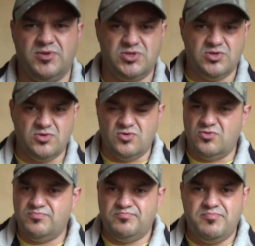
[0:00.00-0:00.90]
it to
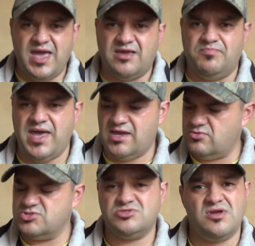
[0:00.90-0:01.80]
your backpack
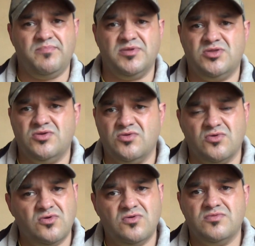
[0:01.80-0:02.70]
or strap it to
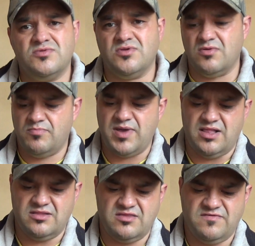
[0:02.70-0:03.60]
your
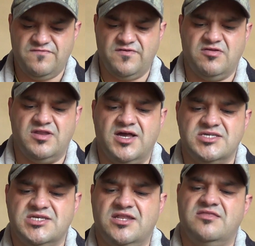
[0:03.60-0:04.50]
belt. Very
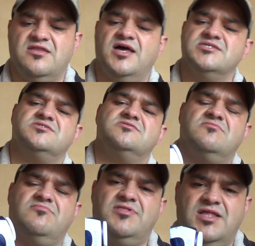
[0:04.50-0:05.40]
nice. And the nice
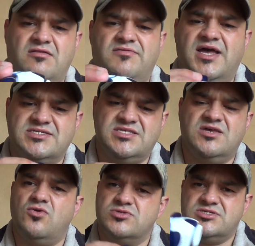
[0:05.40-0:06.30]

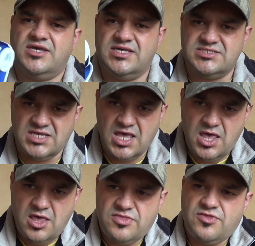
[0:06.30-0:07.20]
thing also is
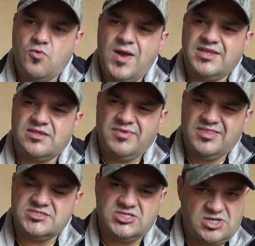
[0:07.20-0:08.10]
the weight. I mean,
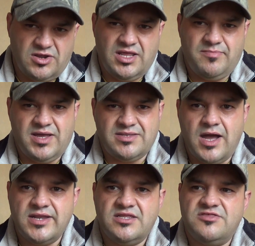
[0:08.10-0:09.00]
this is only about
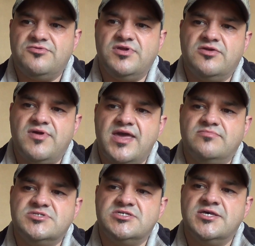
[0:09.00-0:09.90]
93
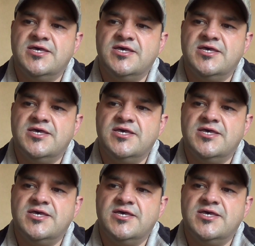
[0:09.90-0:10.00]
grams.